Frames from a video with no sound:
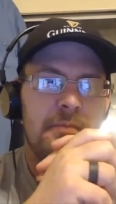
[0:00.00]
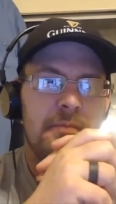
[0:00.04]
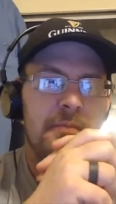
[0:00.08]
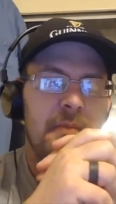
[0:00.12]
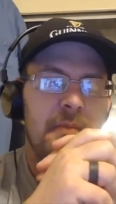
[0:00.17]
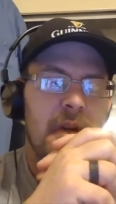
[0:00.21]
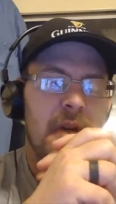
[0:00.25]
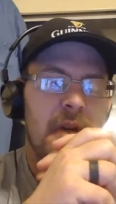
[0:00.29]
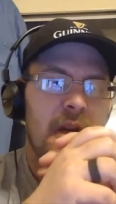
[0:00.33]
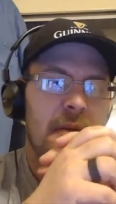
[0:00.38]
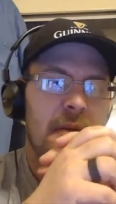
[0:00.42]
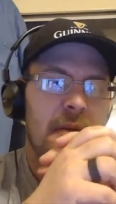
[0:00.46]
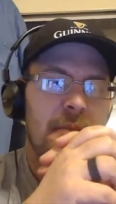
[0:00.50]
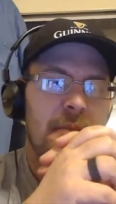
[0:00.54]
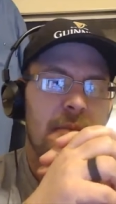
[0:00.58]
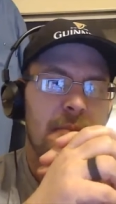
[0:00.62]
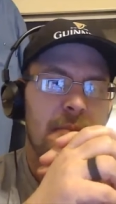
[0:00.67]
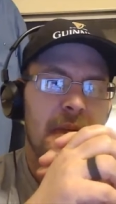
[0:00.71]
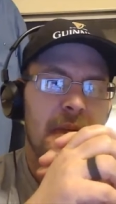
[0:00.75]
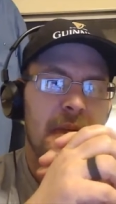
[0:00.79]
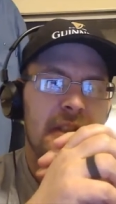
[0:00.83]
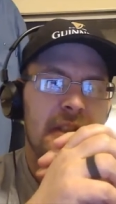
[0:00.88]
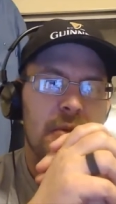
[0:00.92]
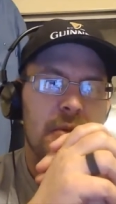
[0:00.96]
um,
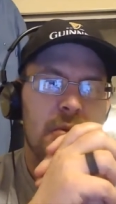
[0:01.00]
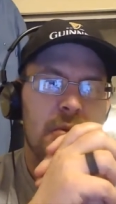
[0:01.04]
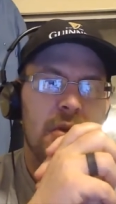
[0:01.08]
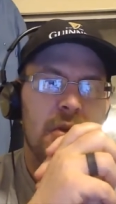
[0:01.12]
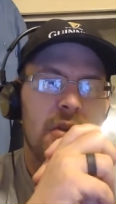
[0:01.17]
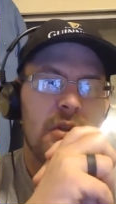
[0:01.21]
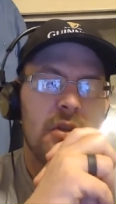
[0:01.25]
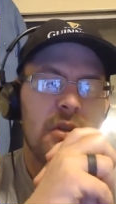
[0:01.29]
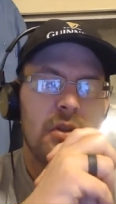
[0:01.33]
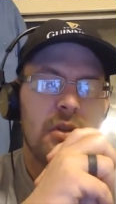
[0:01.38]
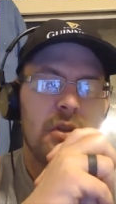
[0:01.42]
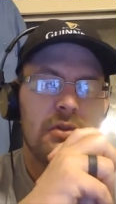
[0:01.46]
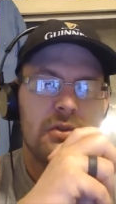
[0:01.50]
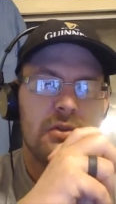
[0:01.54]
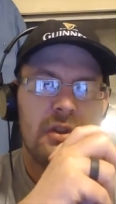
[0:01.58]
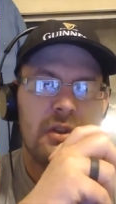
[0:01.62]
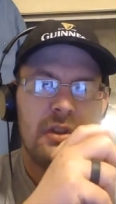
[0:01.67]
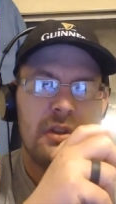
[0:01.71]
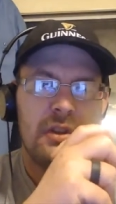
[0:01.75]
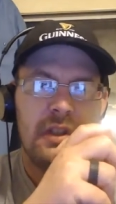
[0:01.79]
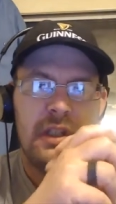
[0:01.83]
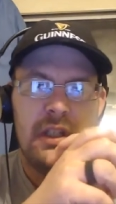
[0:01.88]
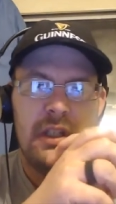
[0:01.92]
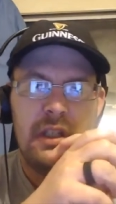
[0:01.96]
piece of wood onto
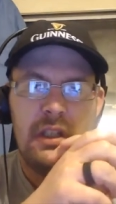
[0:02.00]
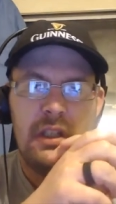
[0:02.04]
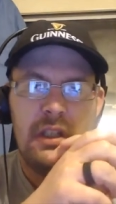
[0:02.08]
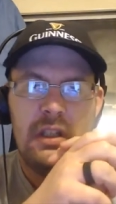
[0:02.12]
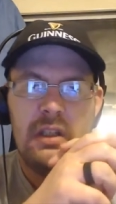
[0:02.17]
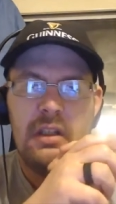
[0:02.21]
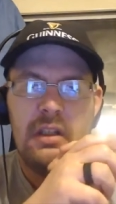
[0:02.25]
the